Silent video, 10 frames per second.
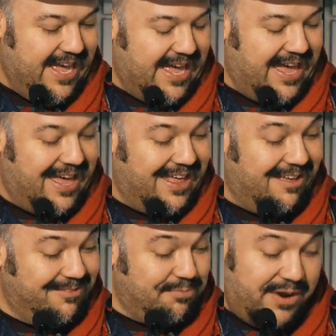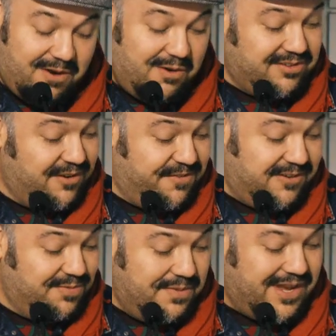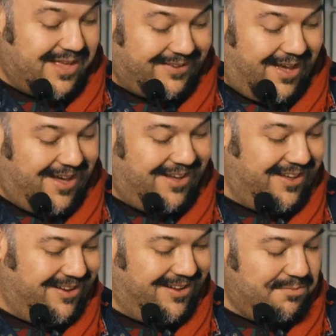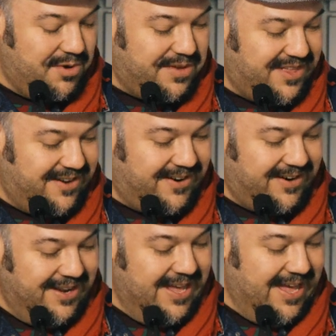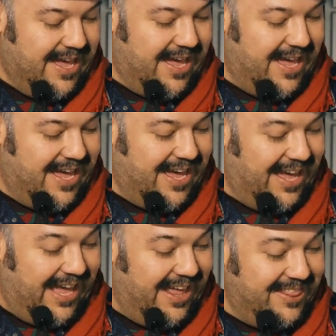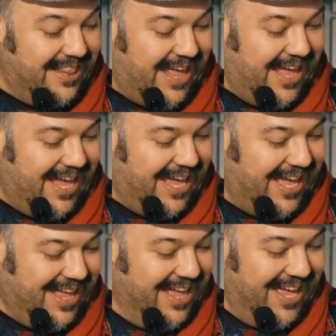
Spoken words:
Pinocchio was the first movie I saw in a movie theater, and that